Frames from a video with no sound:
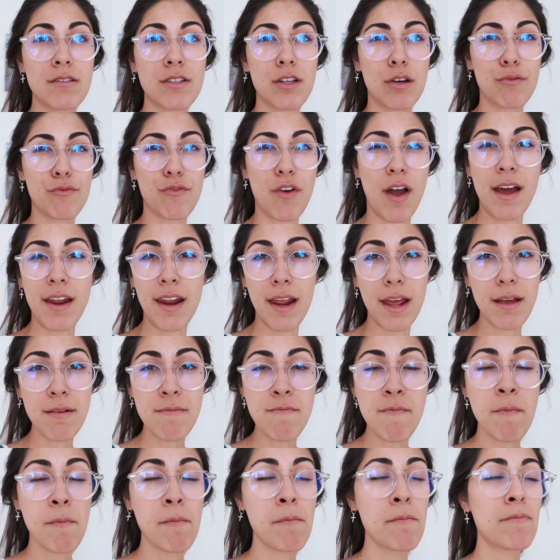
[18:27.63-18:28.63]
So
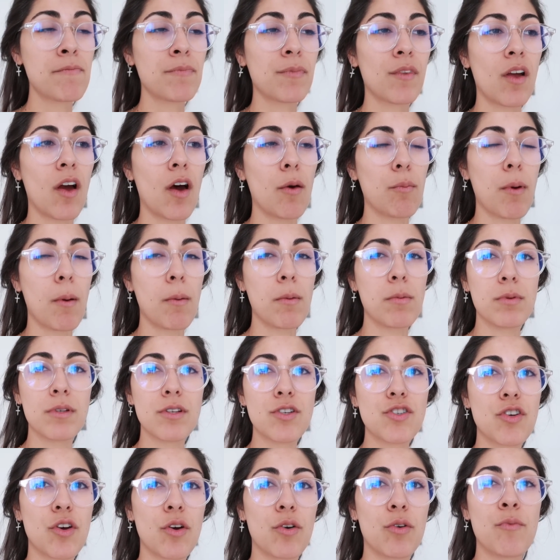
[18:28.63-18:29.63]
Friday, I'll
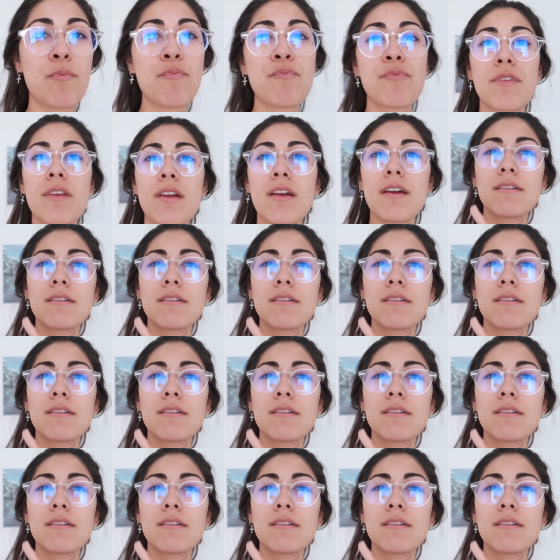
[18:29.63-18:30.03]
probably show